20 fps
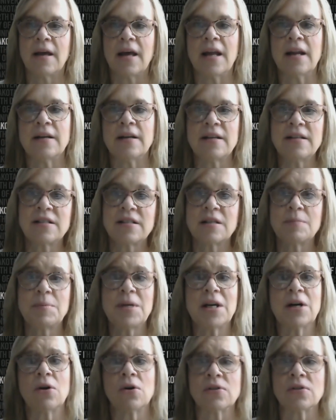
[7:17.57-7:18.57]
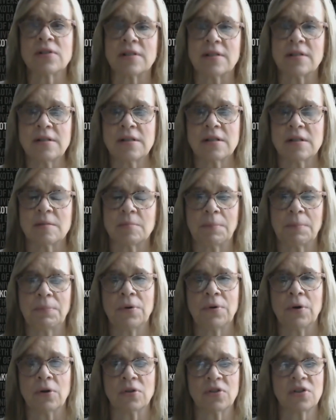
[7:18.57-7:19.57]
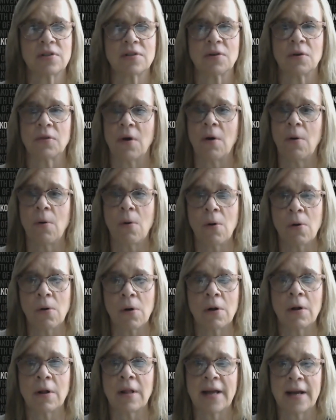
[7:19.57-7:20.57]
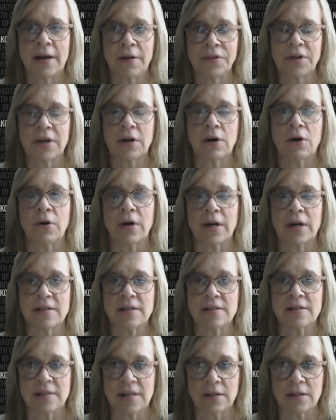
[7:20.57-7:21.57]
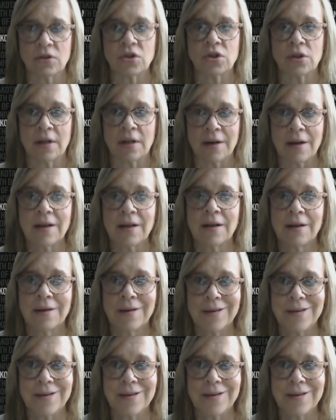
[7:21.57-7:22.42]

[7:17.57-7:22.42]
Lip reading: And it needs to be a whole system approach. So the whole healthcare organization,